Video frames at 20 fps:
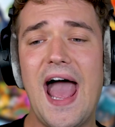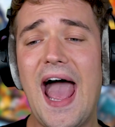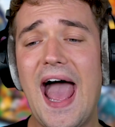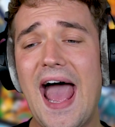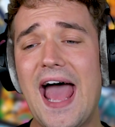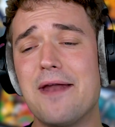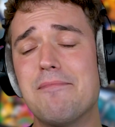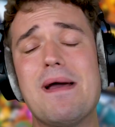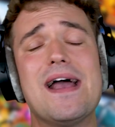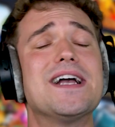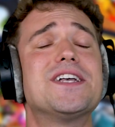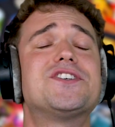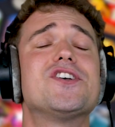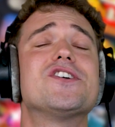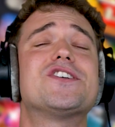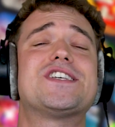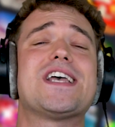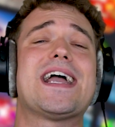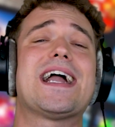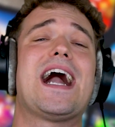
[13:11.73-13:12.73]
And make sure
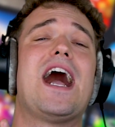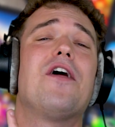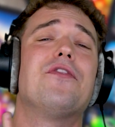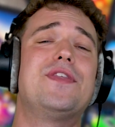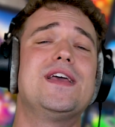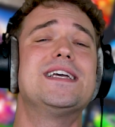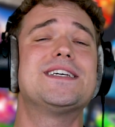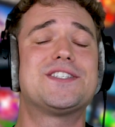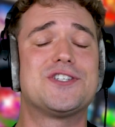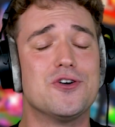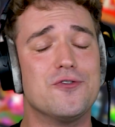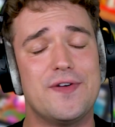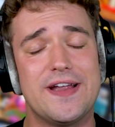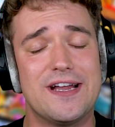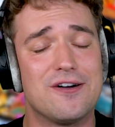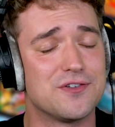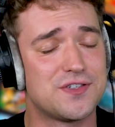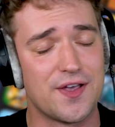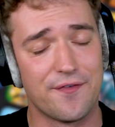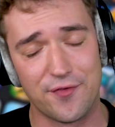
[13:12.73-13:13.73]
you check out these two
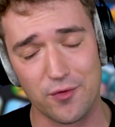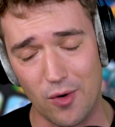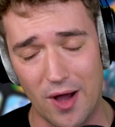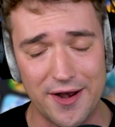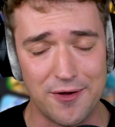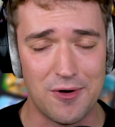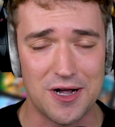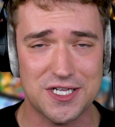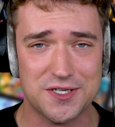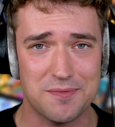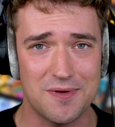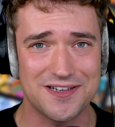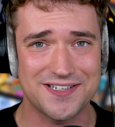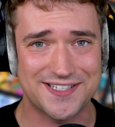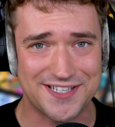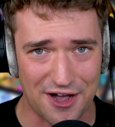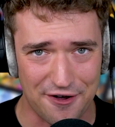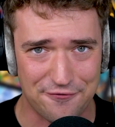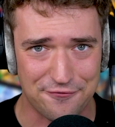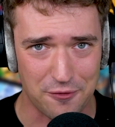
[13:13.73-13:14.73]
videos if you want to watch more
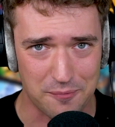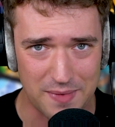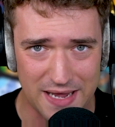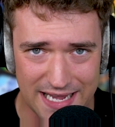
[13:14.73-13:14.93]
stuff from